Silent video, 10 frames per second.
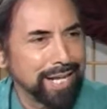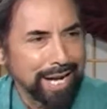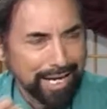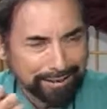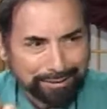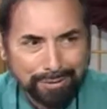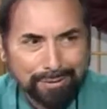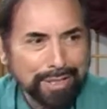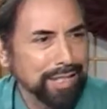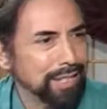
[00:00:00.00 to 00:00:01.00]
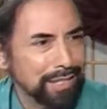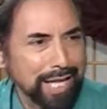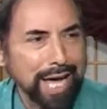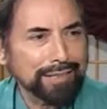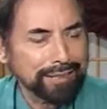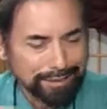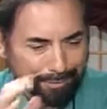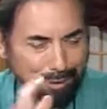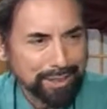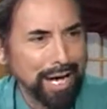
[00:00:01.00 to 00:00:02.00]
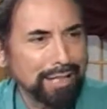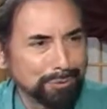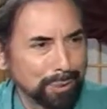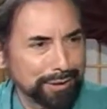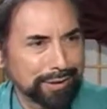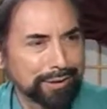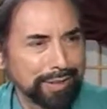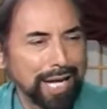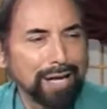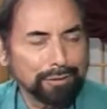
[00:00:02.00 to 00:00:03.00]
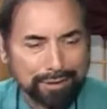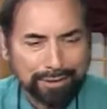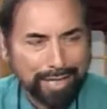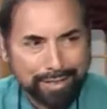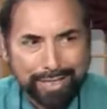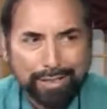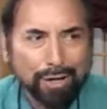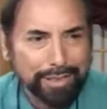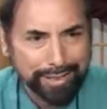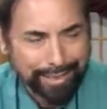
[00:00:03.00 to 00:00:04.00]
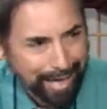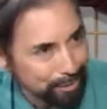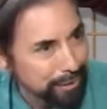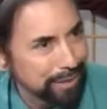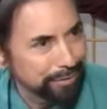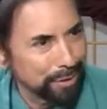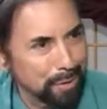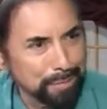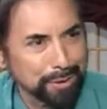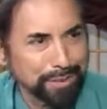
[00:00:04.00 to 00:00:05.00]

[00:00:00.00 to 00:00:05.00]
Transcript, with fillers: And so that's what God wants us to count. They call him the counting of the Omer,